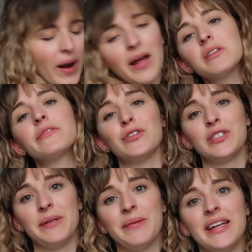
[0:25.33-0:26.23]
When I was
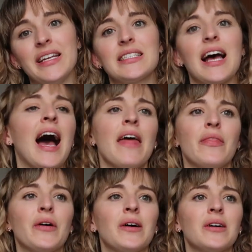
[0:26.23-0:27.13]
40 weeks, I
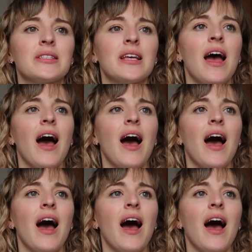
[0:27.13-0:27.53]
thought,